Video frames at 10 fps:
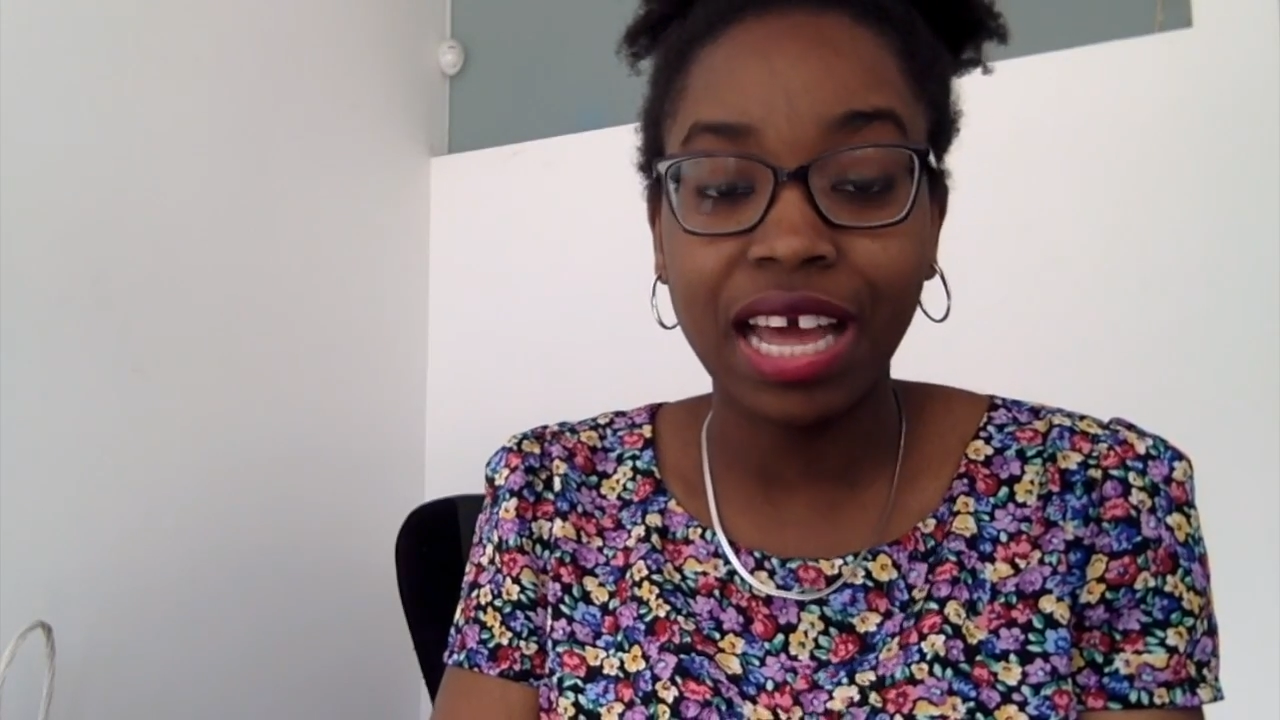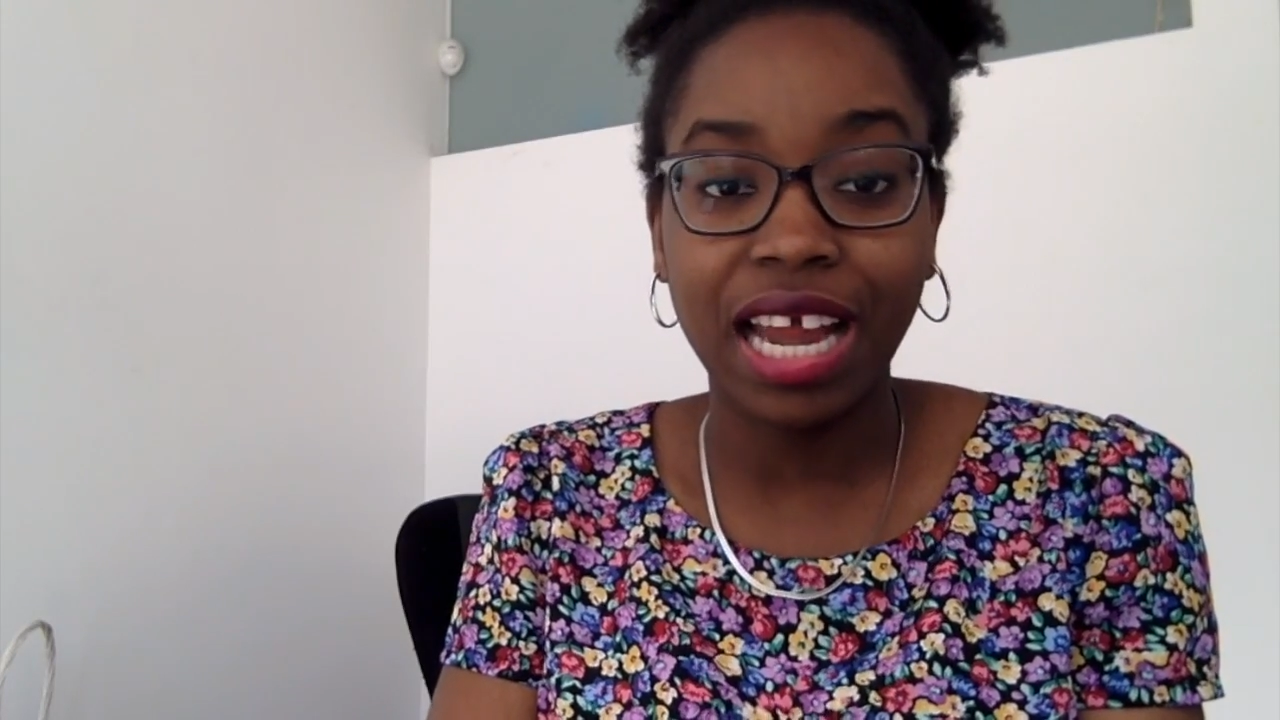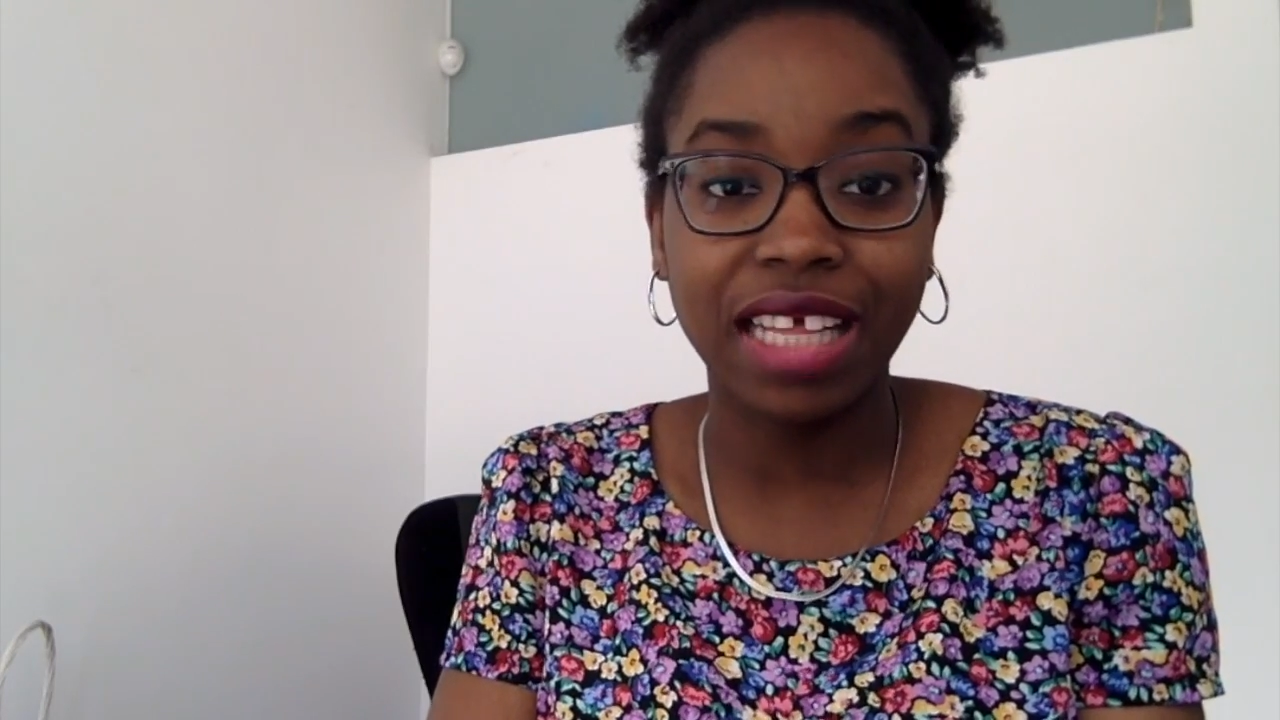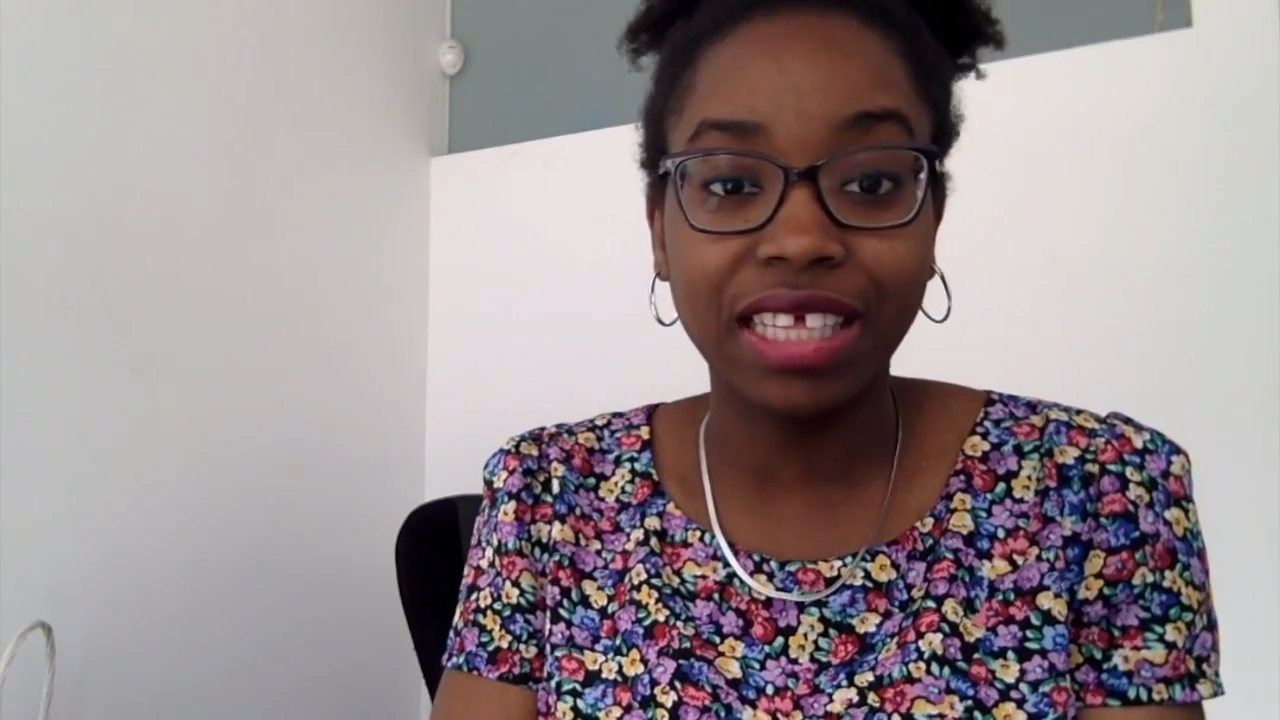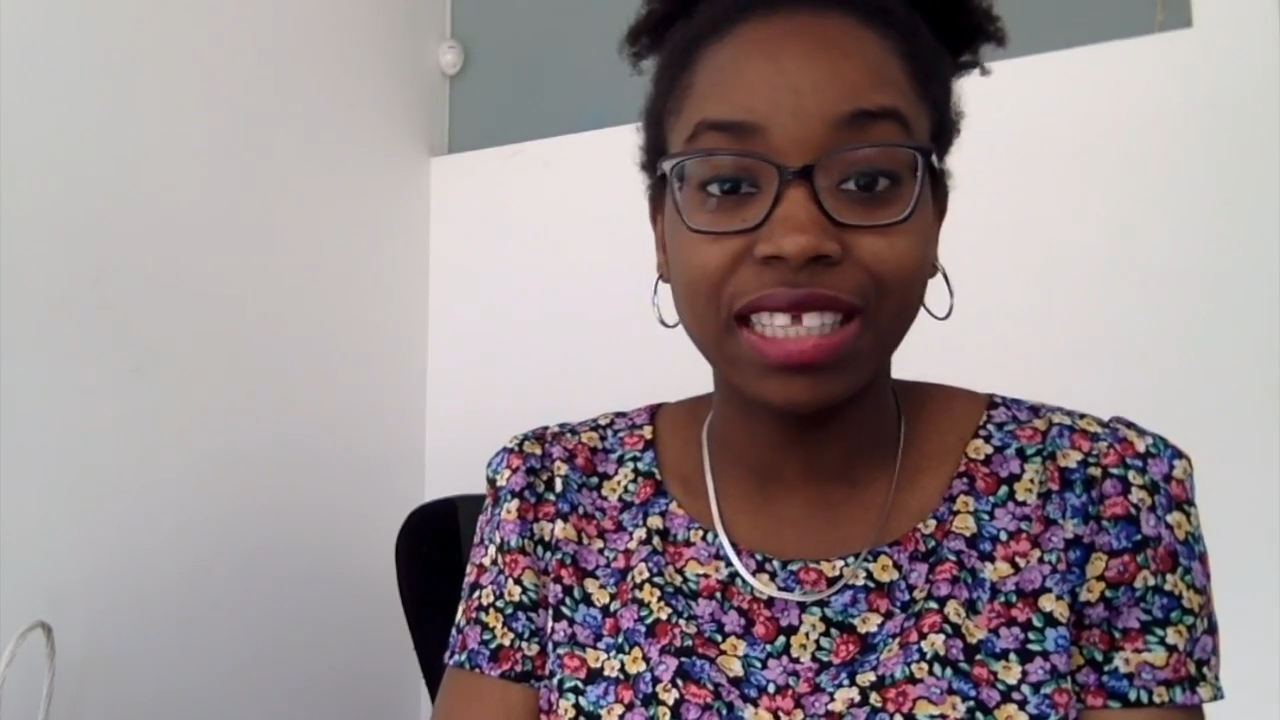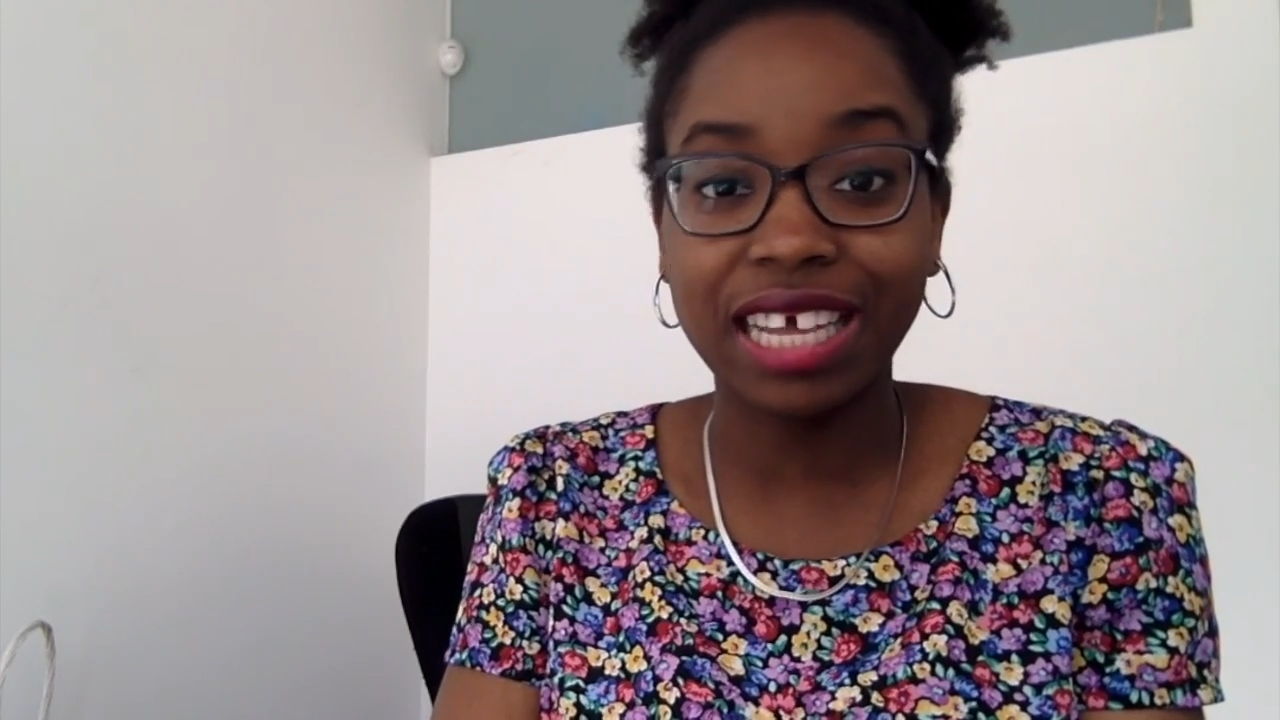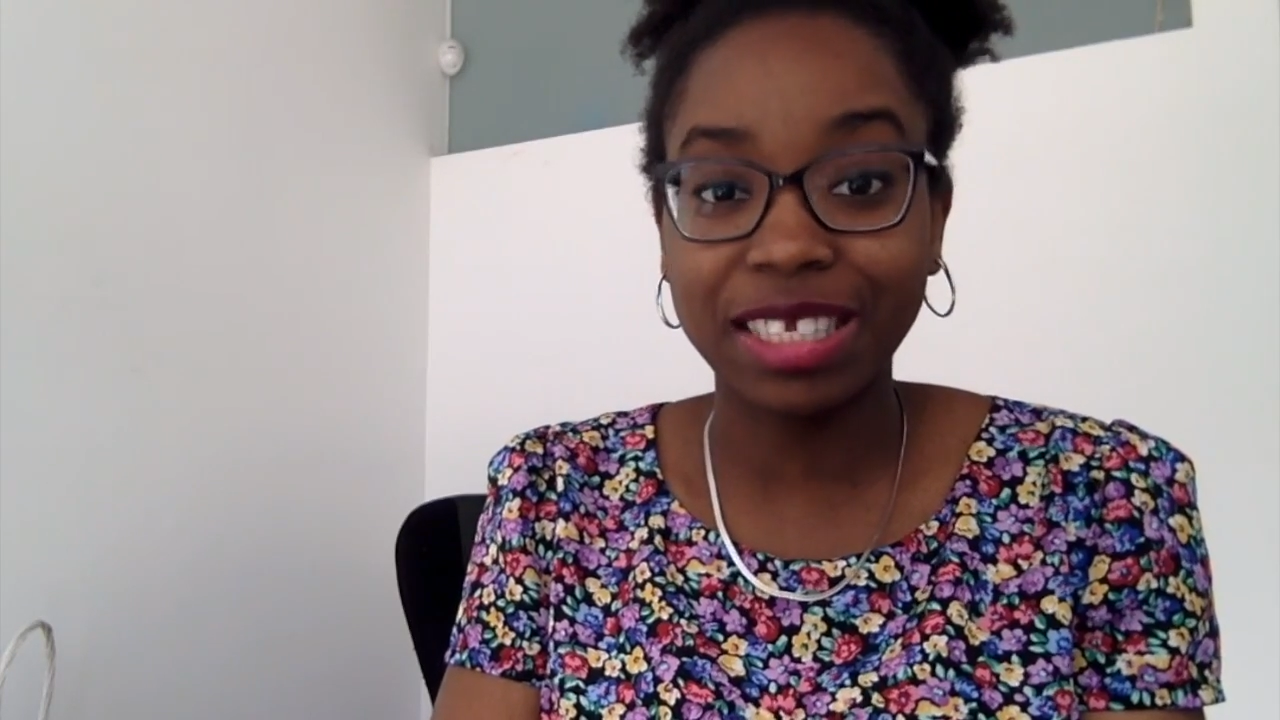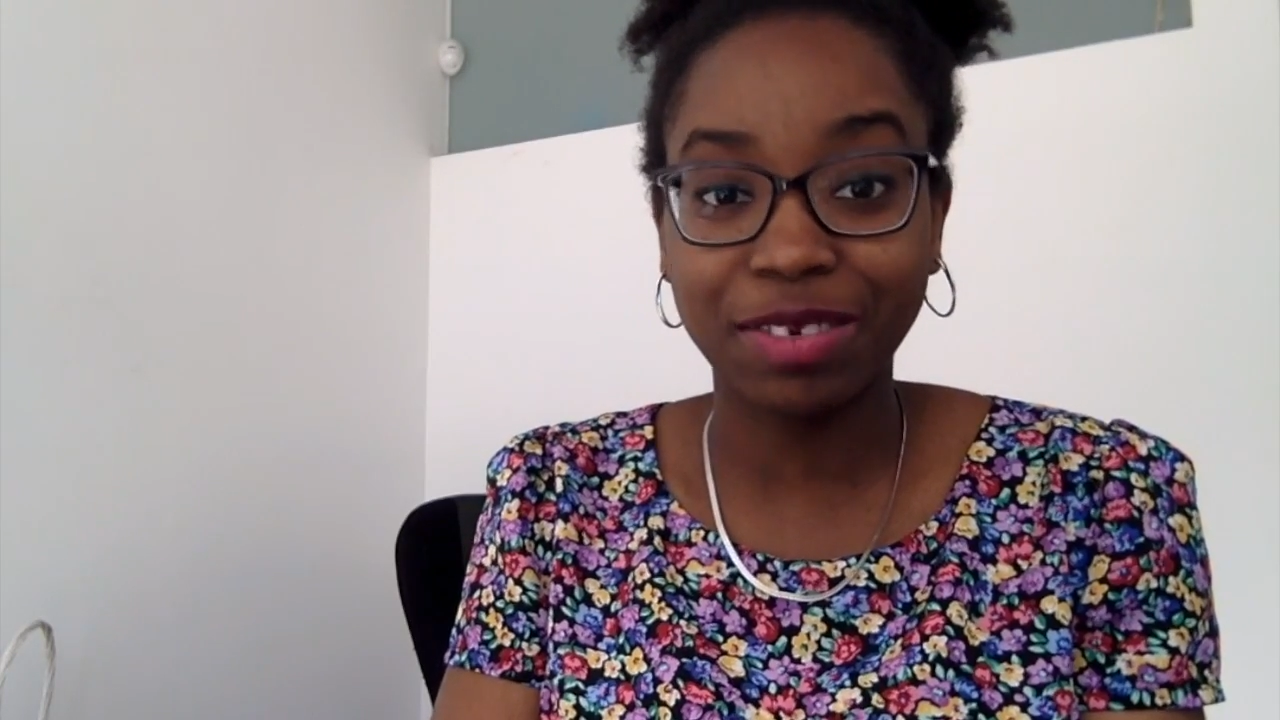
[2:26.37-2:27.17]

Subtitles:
And I think that's